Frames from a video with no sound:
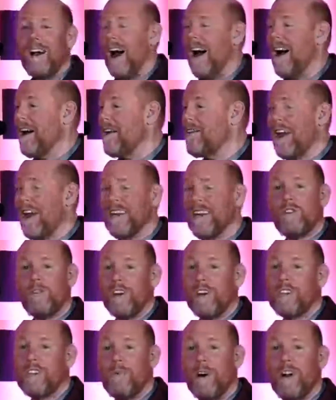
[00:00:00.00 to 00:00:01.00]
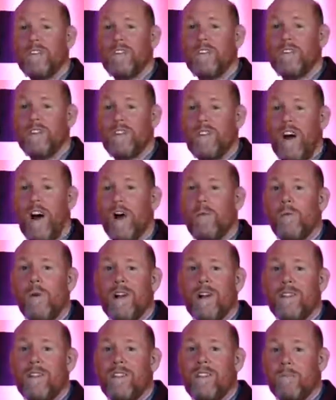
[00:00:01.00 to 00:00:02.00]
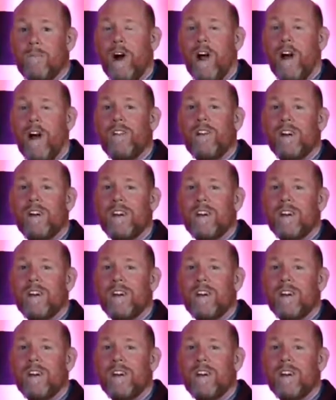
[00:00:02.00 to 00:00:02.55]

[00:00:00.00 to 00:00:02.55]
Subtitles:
Thanks to our sponsors, R1, the Parlour,